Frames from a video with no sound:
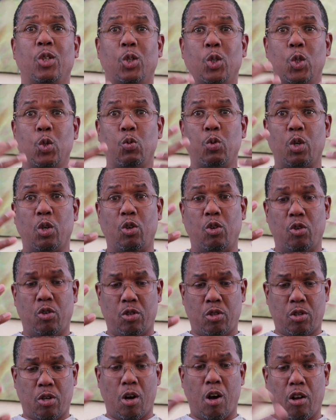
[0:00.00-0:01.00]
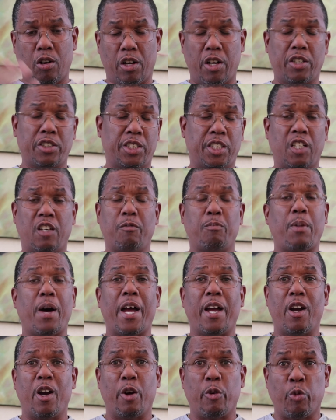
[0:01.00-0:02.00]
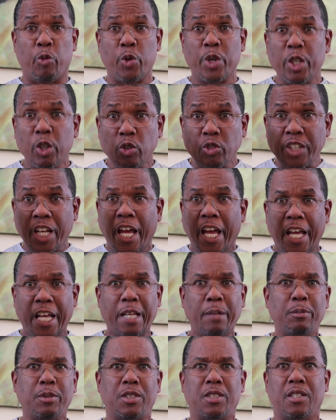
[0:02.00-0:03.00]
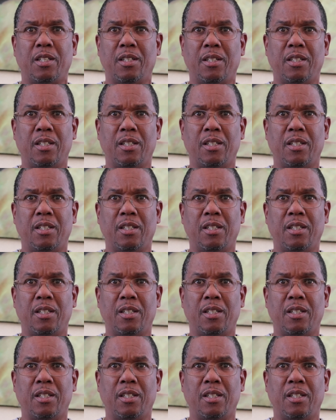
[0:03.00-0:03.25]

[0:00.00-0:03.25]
who will call ourselves by our real names?